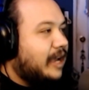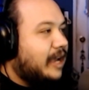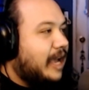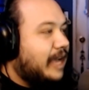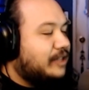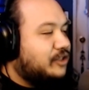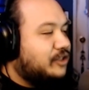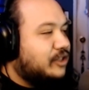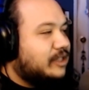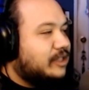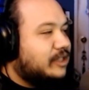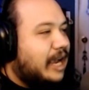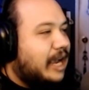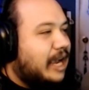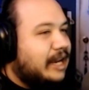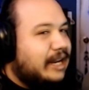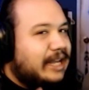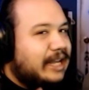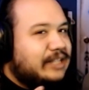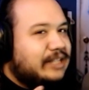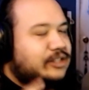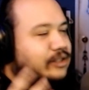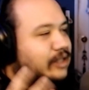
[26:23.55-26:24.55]
It's just
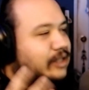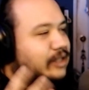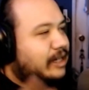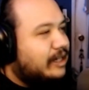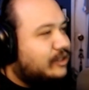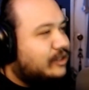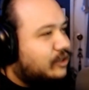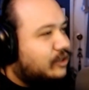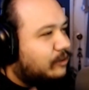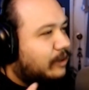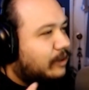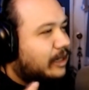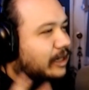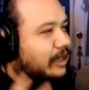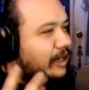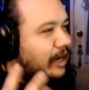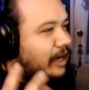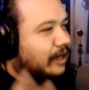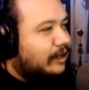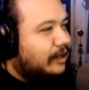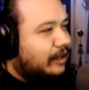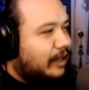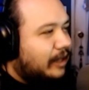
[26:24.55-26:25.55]
kind of it's just an easier way to
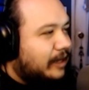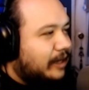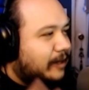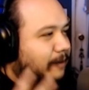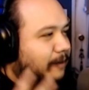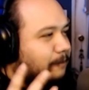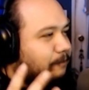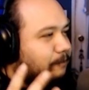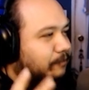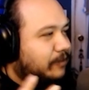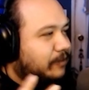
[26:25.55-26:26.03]
kind of like